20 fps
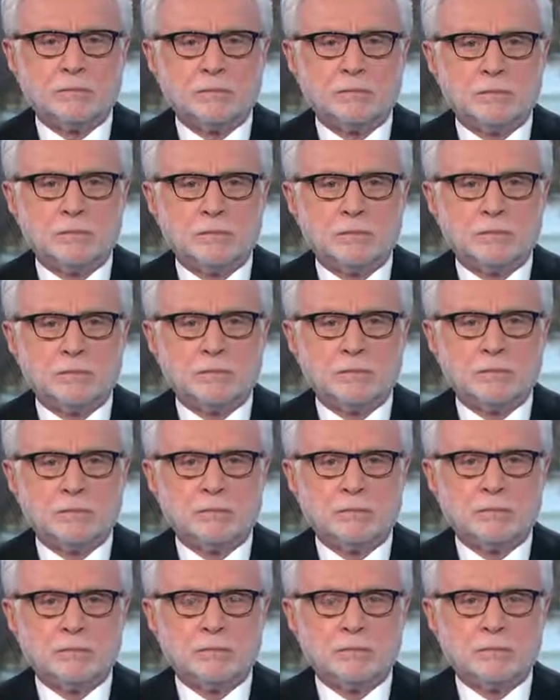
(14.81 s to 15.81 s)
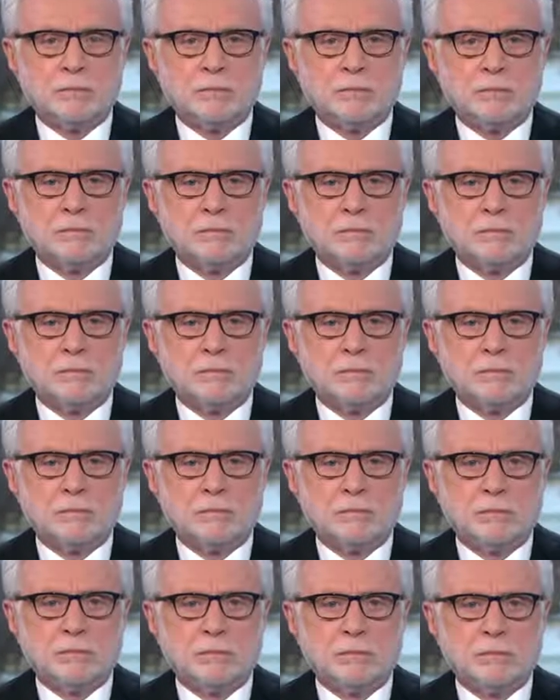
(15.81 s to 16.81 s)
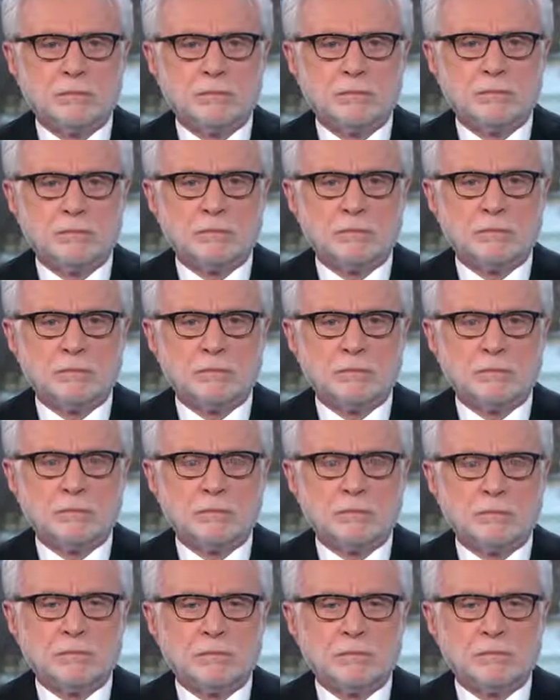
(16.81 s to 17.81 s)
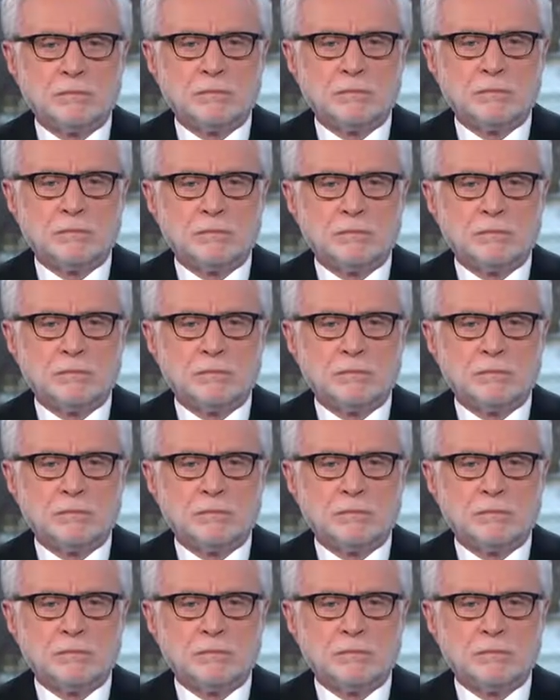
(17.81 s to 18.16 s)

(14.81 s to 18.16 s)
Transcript: The person shown says nothing.